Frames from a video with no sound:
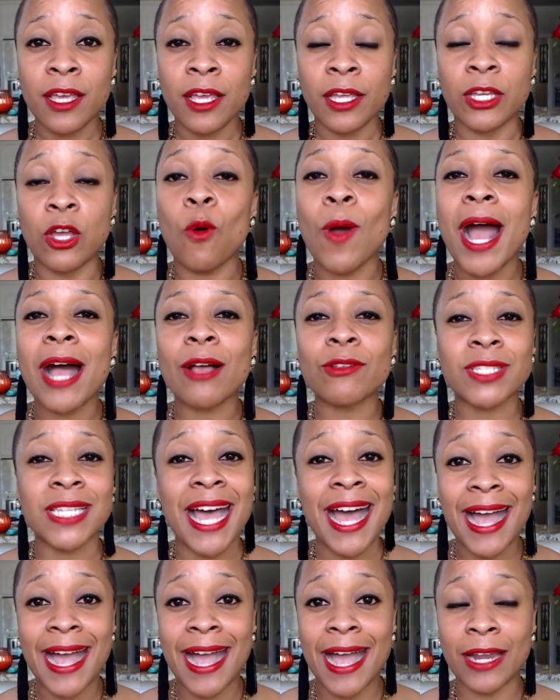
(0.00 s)
Go
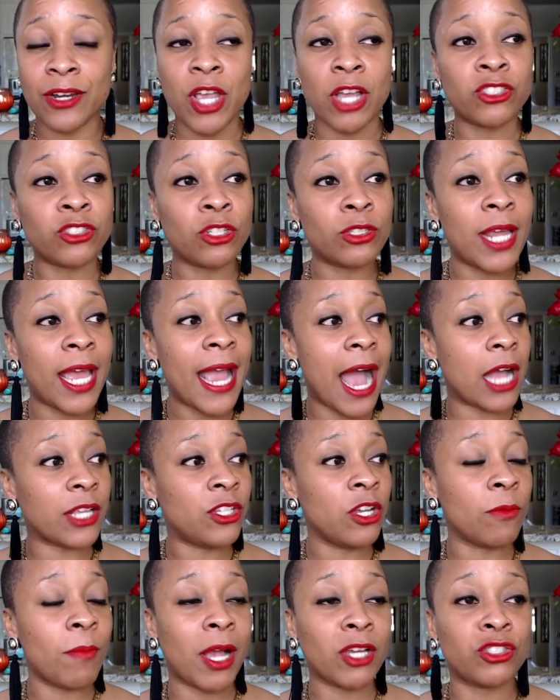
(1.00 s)
outside. Yesterday, I
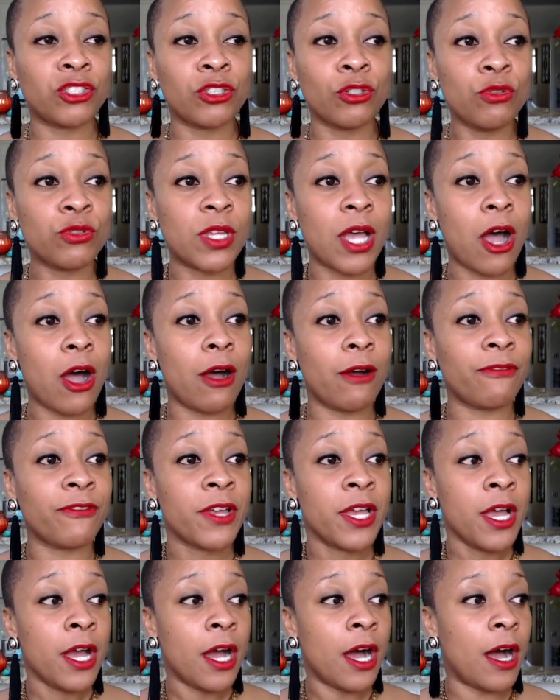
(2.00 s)
took my shoes off,
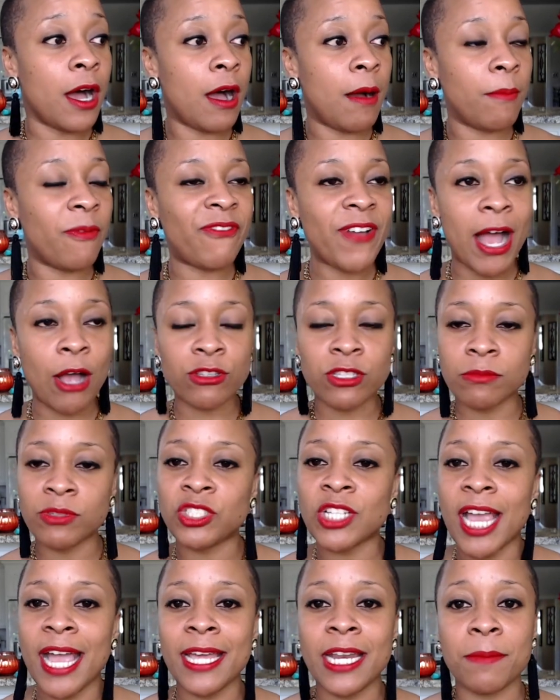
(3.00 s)
found some
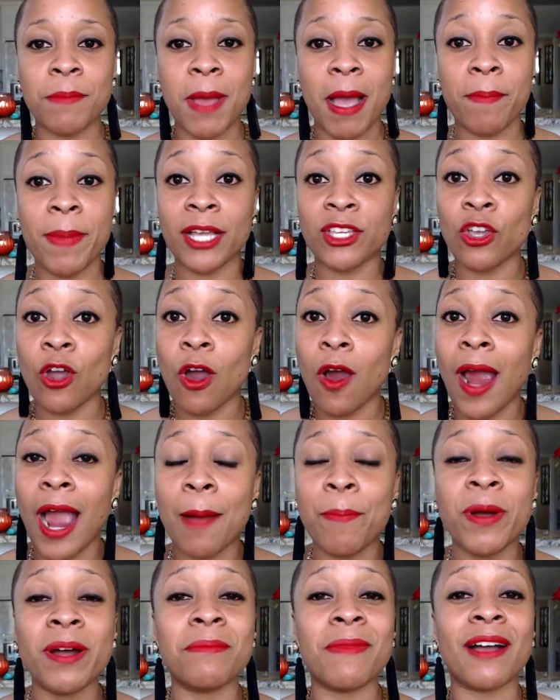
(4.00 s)
shade in my backyard. I
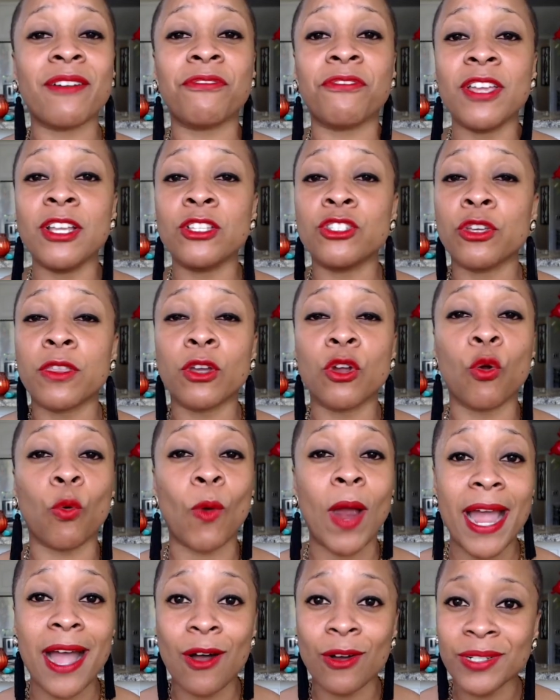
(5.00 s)
put my feet to the
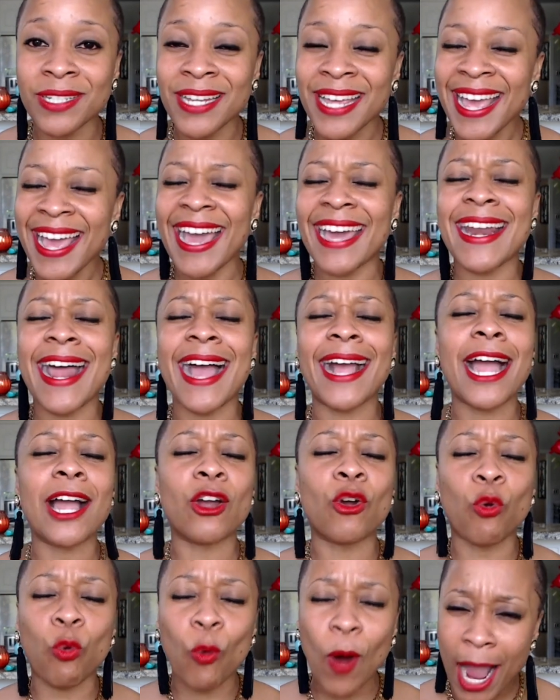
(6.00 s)
ground and I
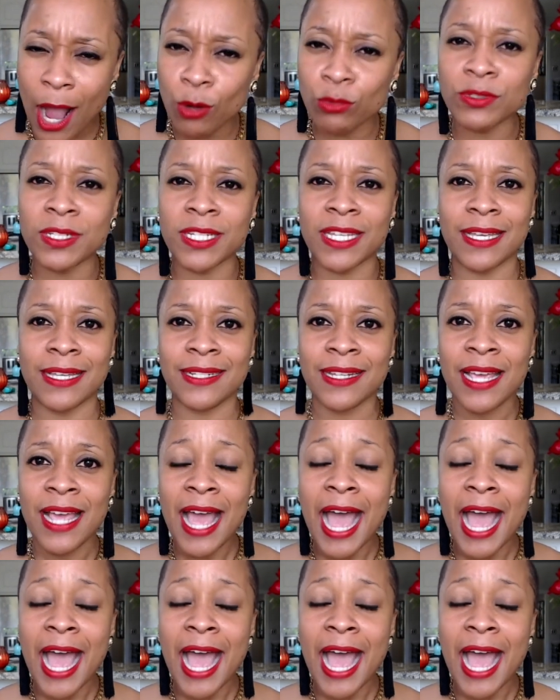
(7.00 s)
got grounded.